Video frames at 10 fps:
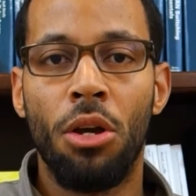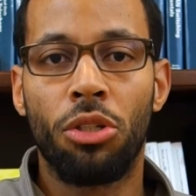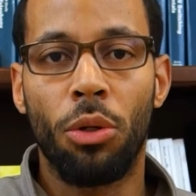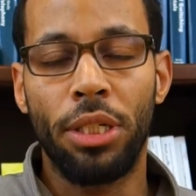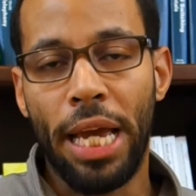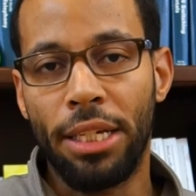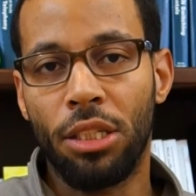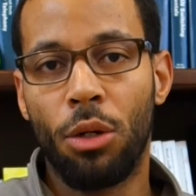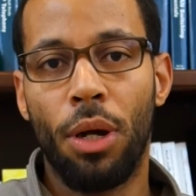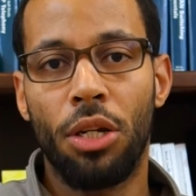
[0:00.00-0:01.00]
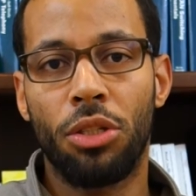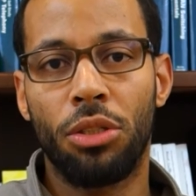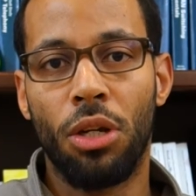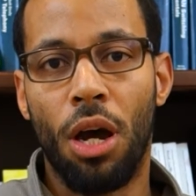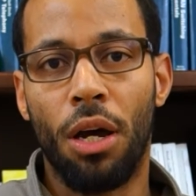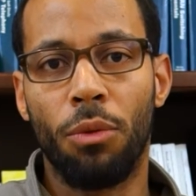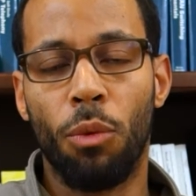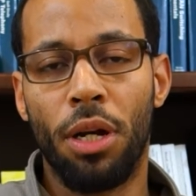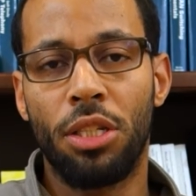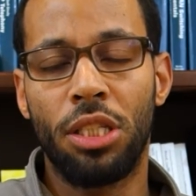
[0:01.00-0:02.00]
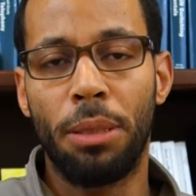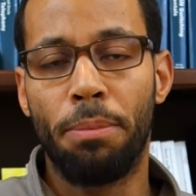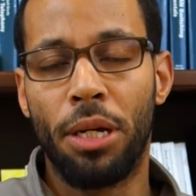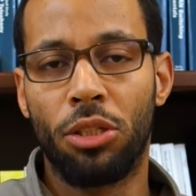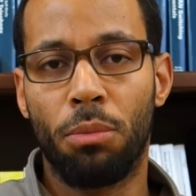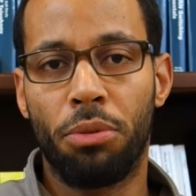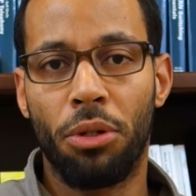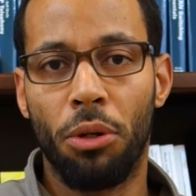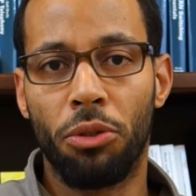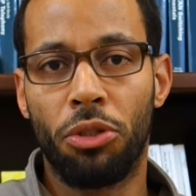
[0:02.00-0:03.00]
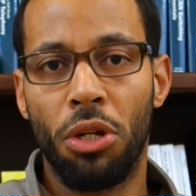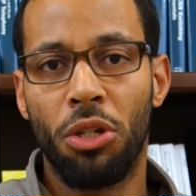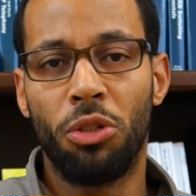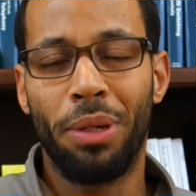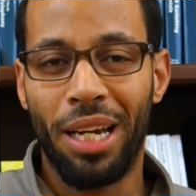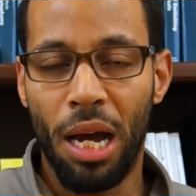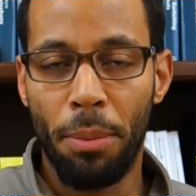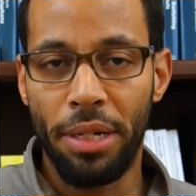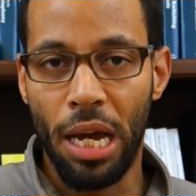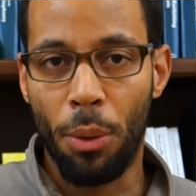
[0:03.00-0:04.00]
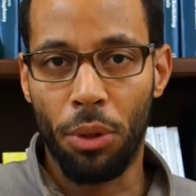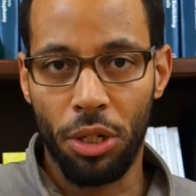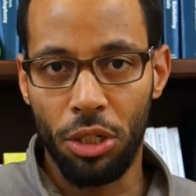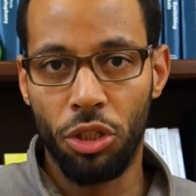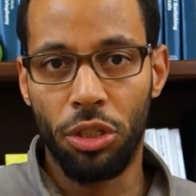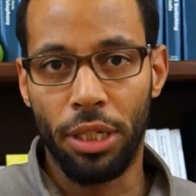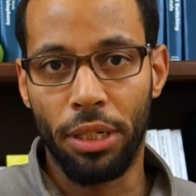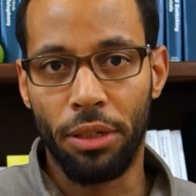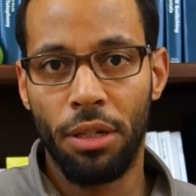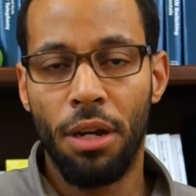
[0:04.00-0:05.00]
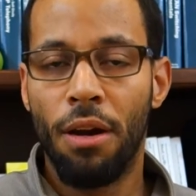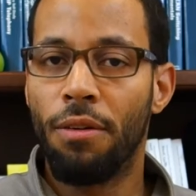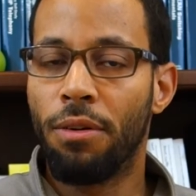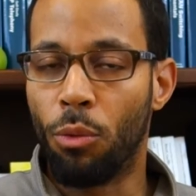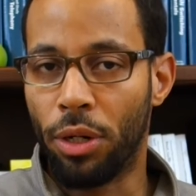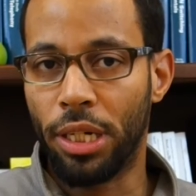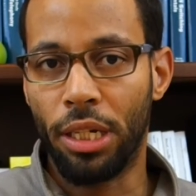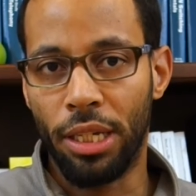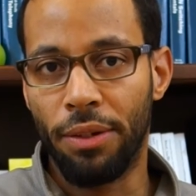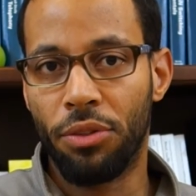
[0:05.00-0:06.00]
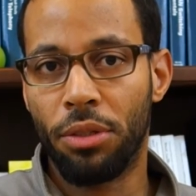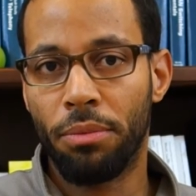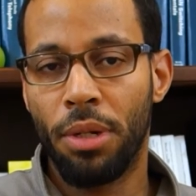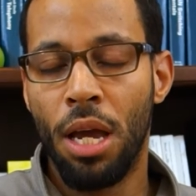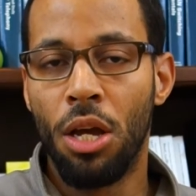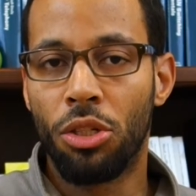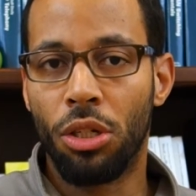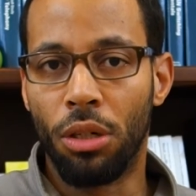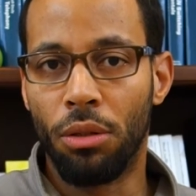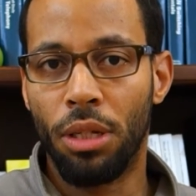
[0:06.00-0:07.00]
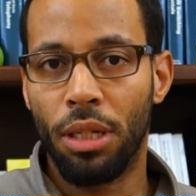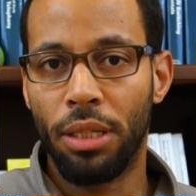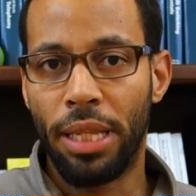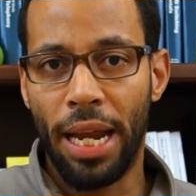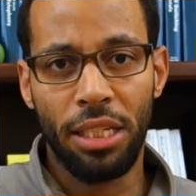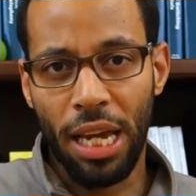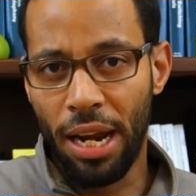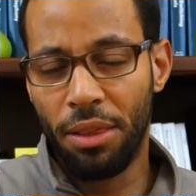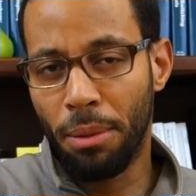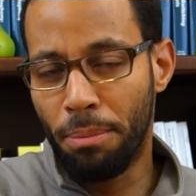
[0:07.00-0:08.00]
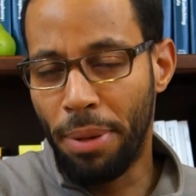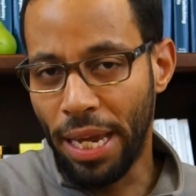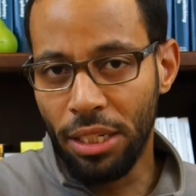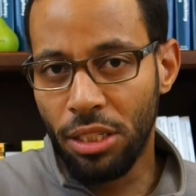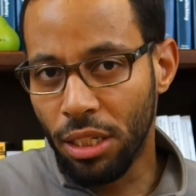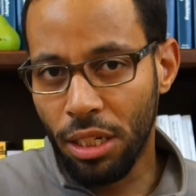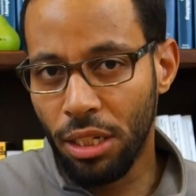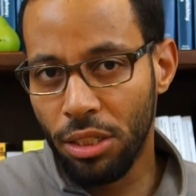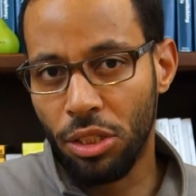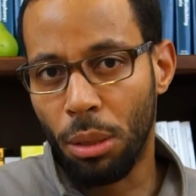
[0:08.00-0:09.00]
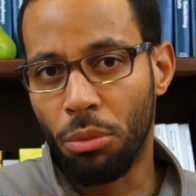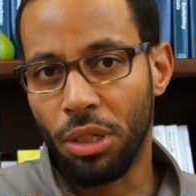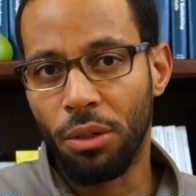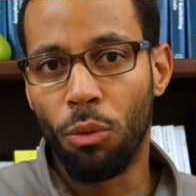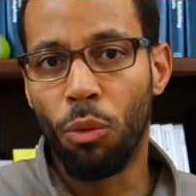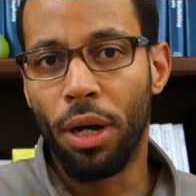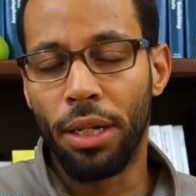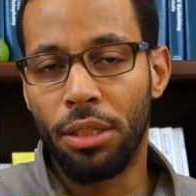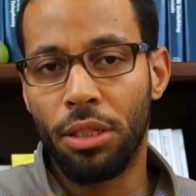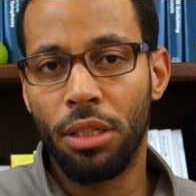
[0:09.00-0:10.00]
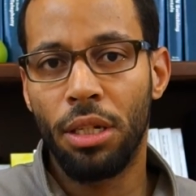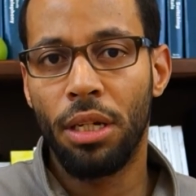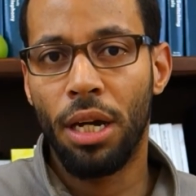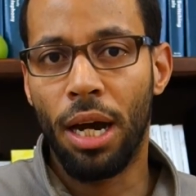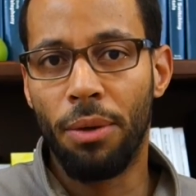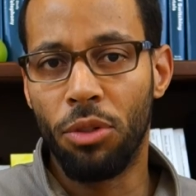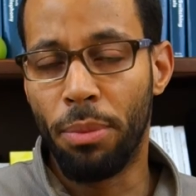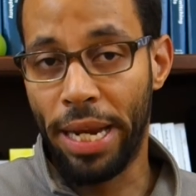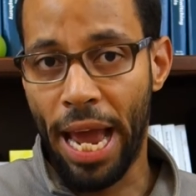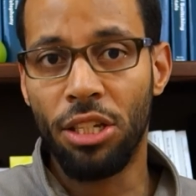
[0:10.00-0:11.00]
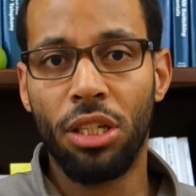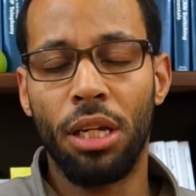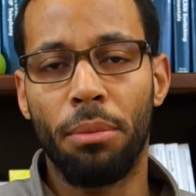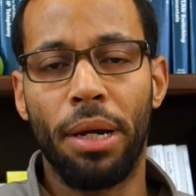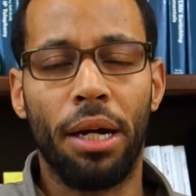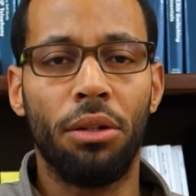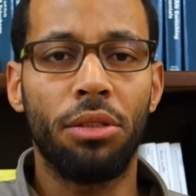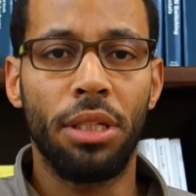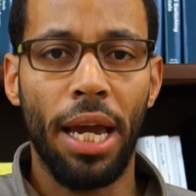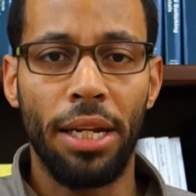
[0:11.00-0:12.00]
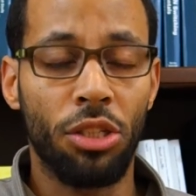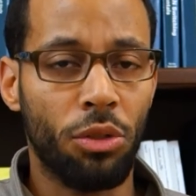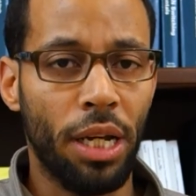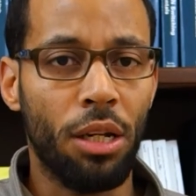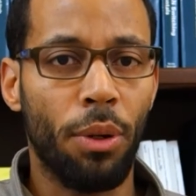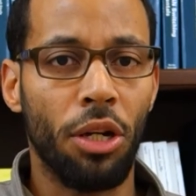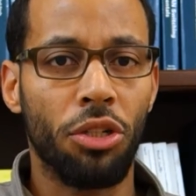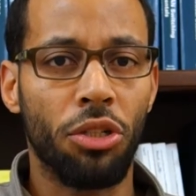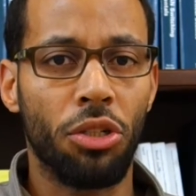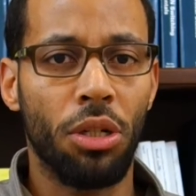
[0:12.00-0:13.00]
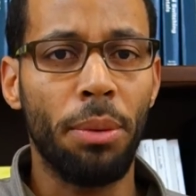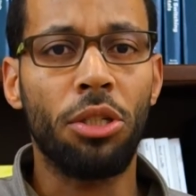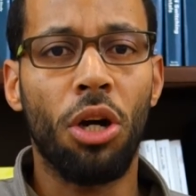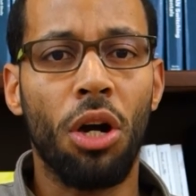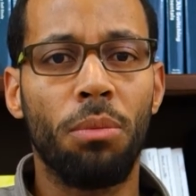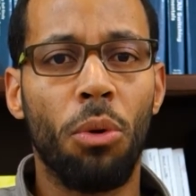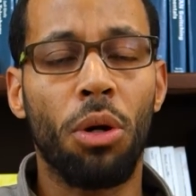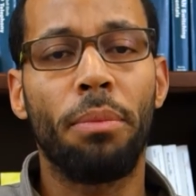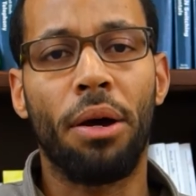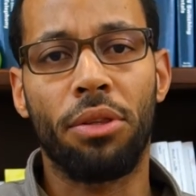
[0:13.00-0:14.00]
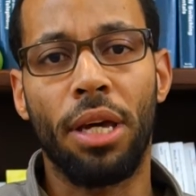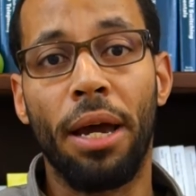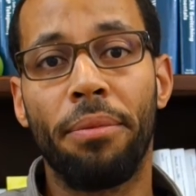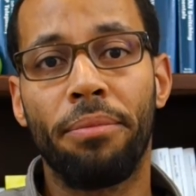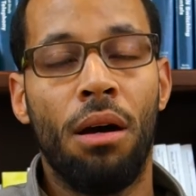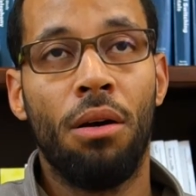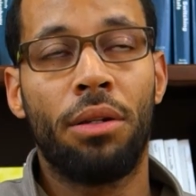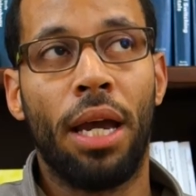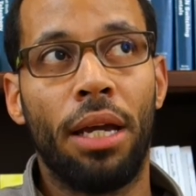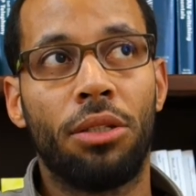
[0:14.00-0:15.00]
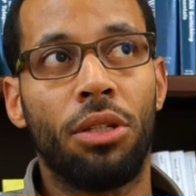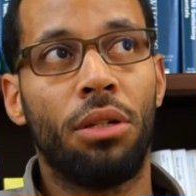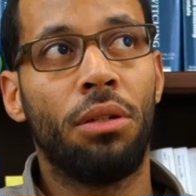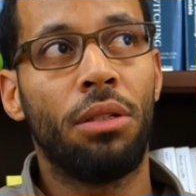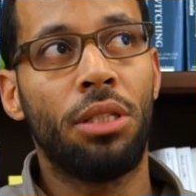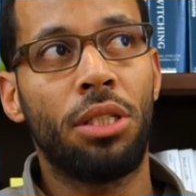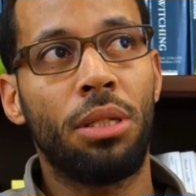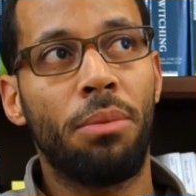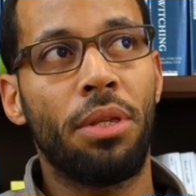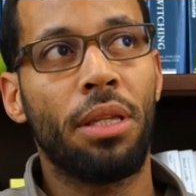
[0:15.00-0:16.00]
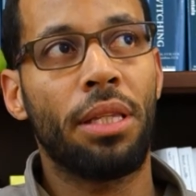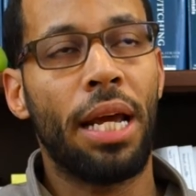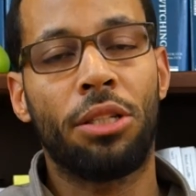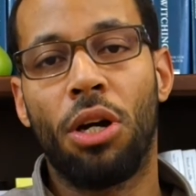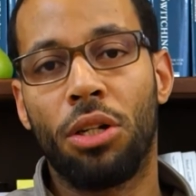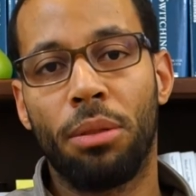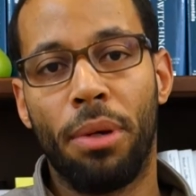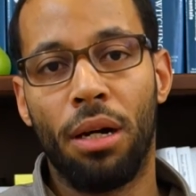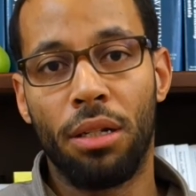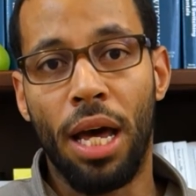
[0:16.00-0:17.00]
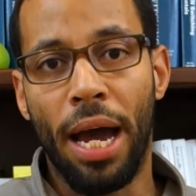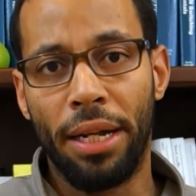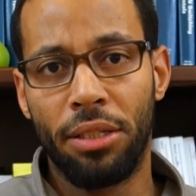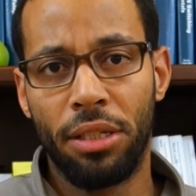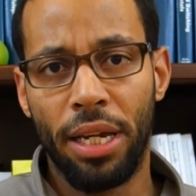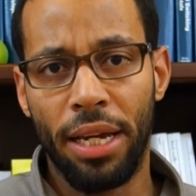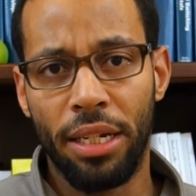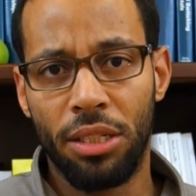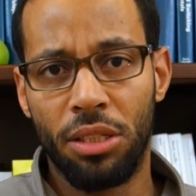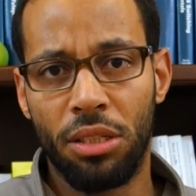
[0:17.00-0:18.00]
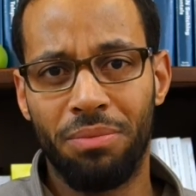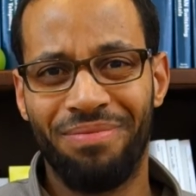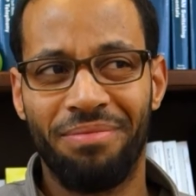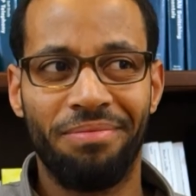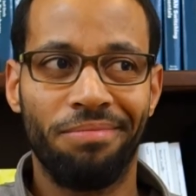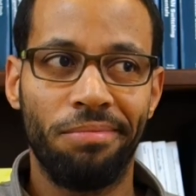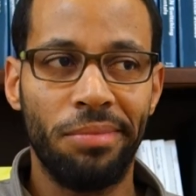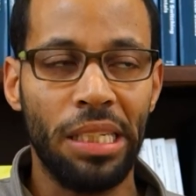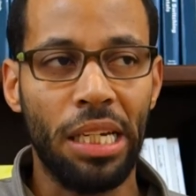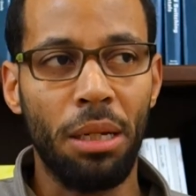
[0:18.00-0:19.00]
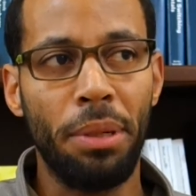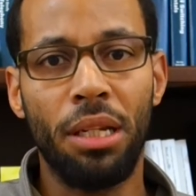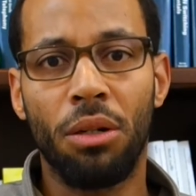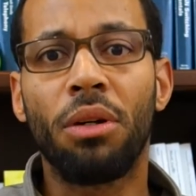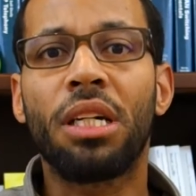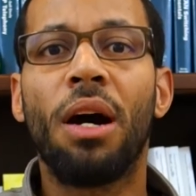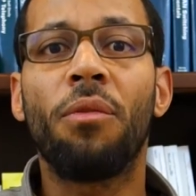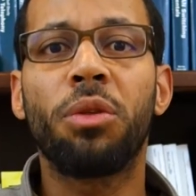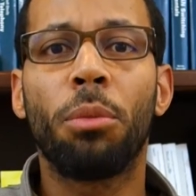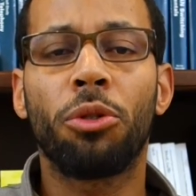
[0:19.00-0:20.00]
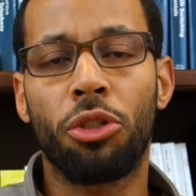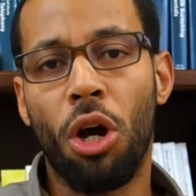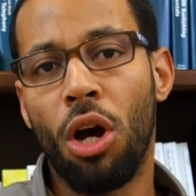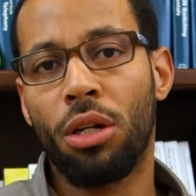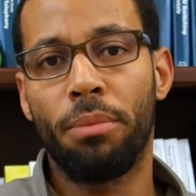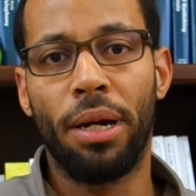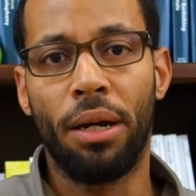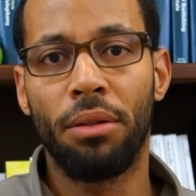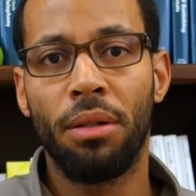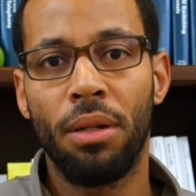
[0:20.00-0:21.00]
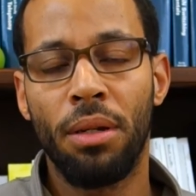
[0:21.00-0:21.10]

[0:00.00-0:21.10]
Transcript: So he's asking questions on what is the best approach to become a network engineer from where he lives. So that is kind of the basic summary of what um, you've been asking about, and it's a great question. So let me talk more about that. Okay, so this is something that I talked about a lot, and it's it could be a little uncomfortable to talk about.